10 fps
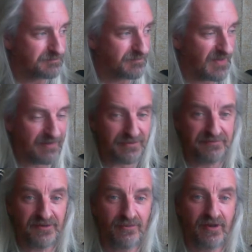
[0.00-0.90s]
having a
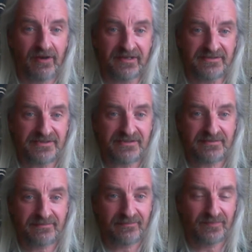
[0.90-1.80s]
few lines,
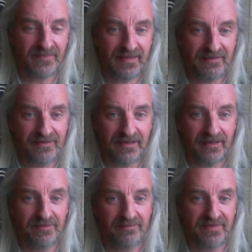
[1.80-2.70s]
having a
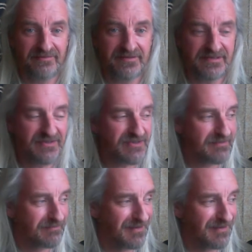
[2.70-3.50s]
couple of bevies,